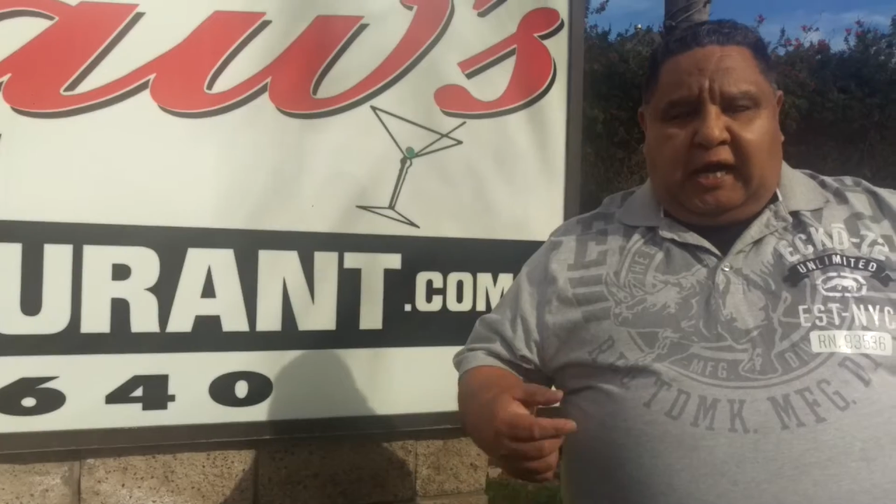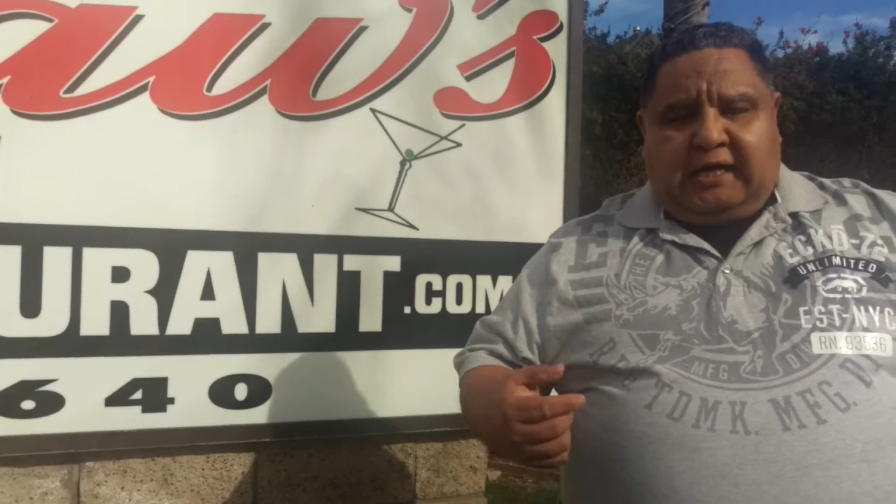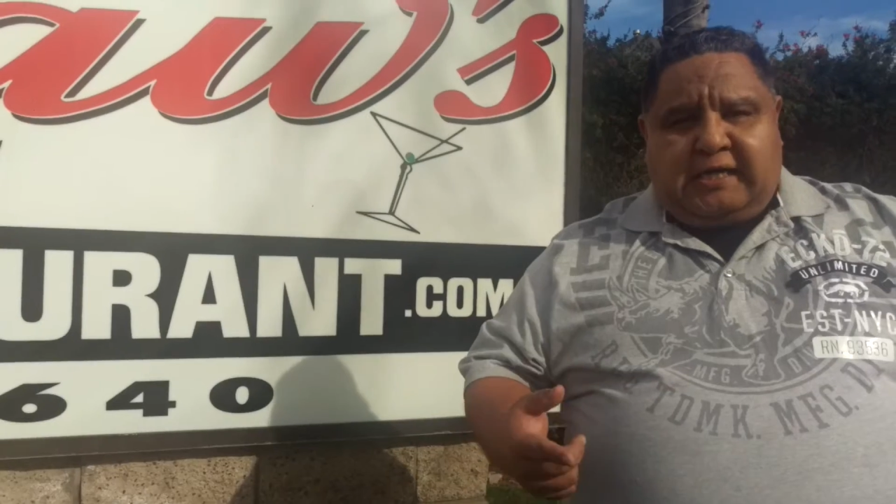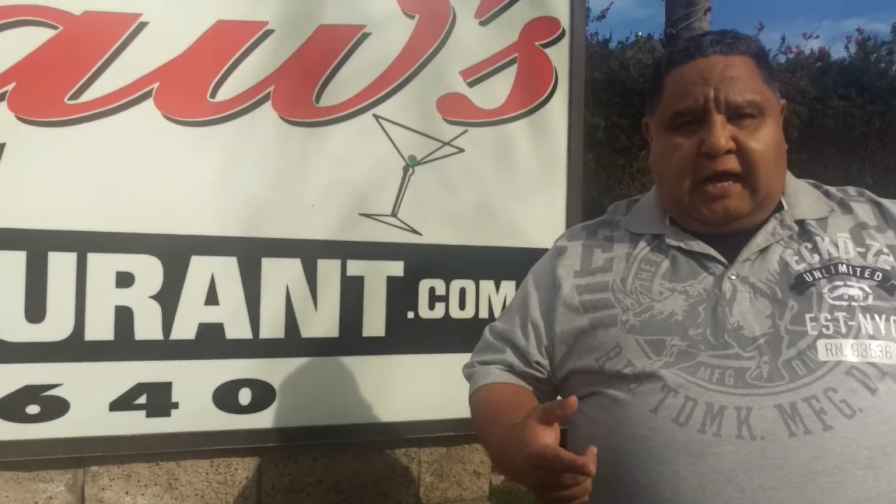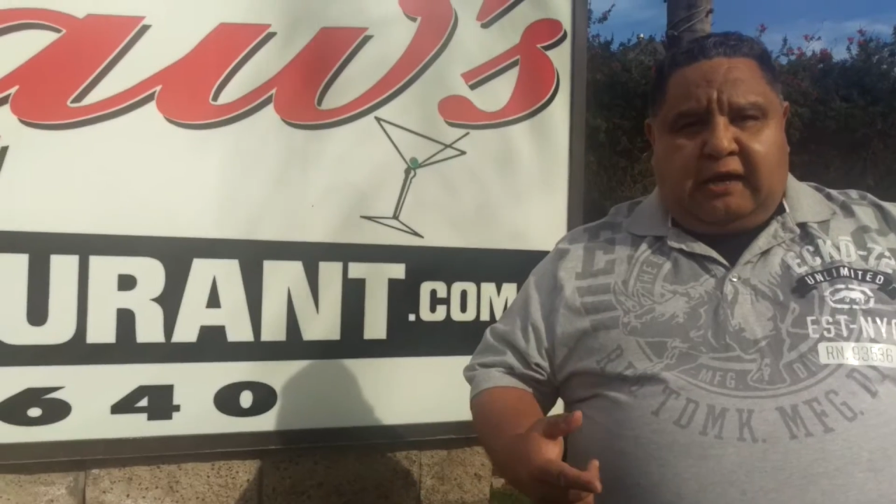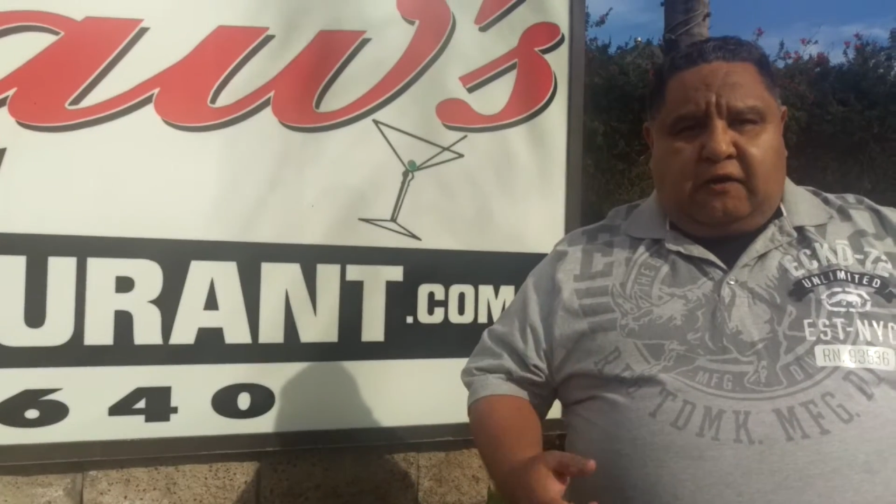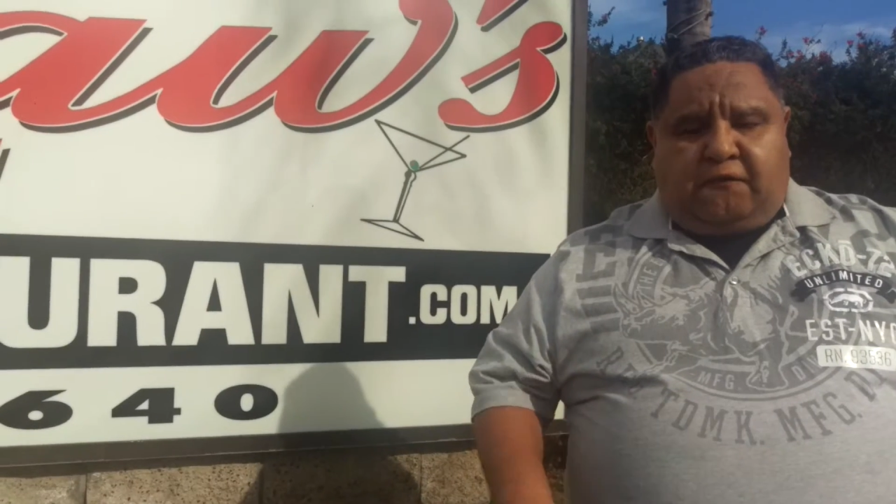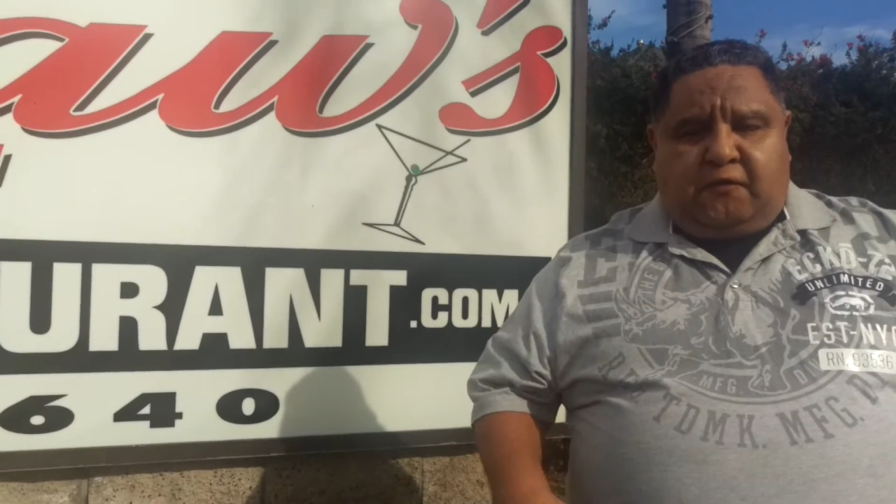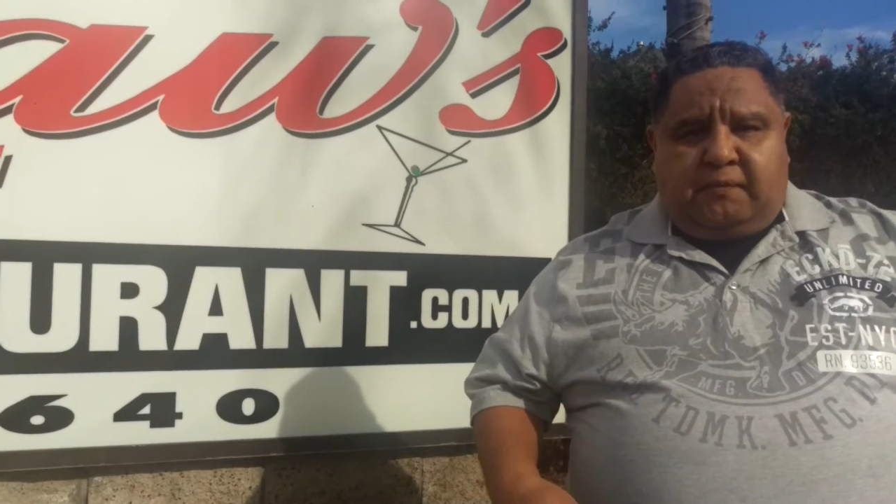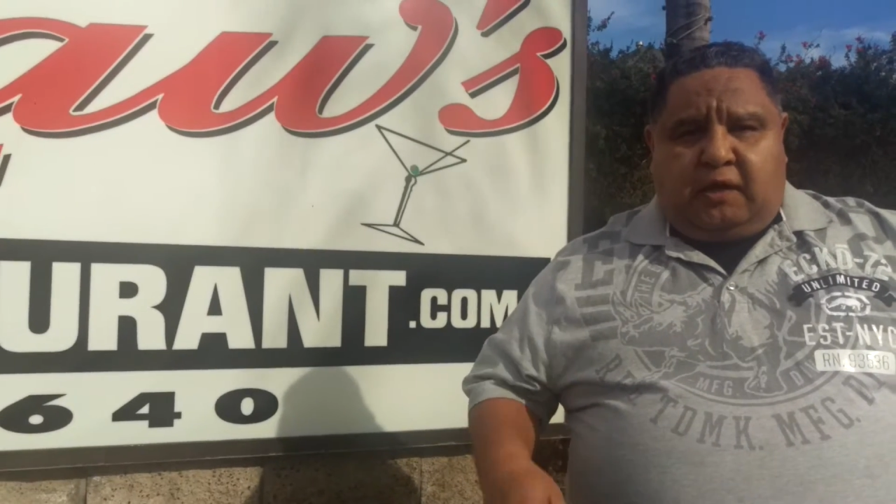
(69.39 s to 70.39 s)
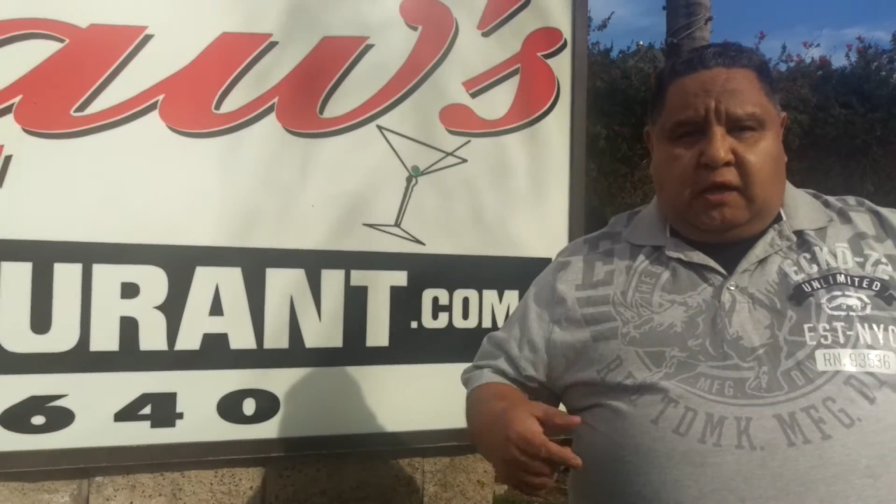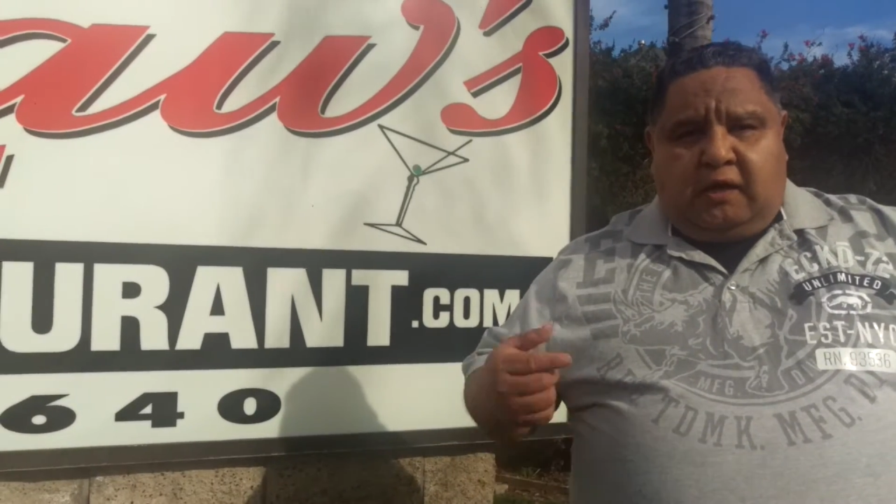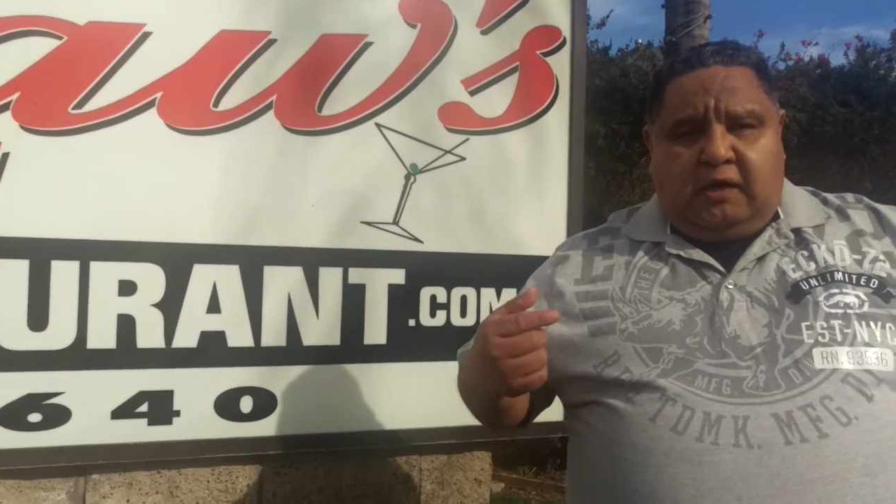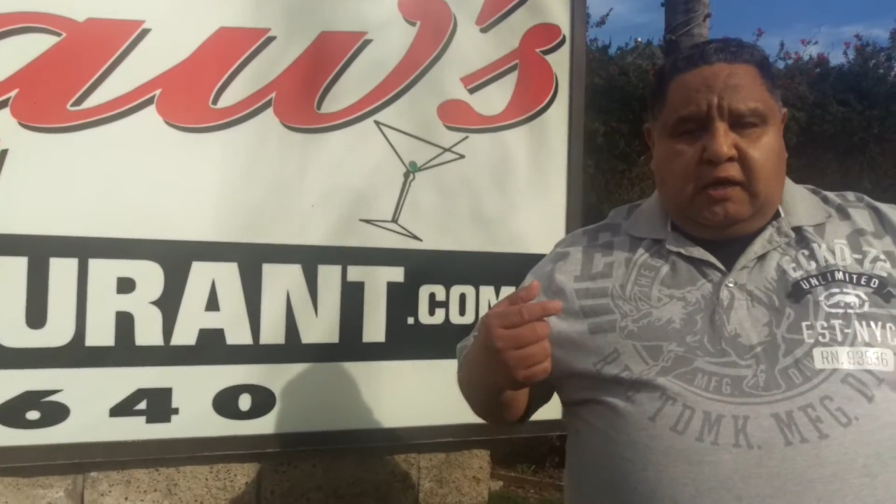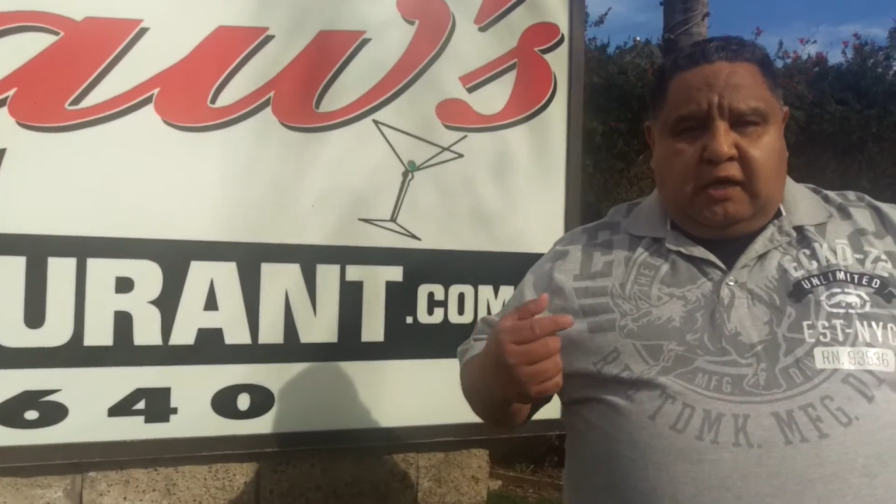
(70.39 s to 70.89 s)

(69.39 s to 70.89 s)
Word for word: ladies out here from the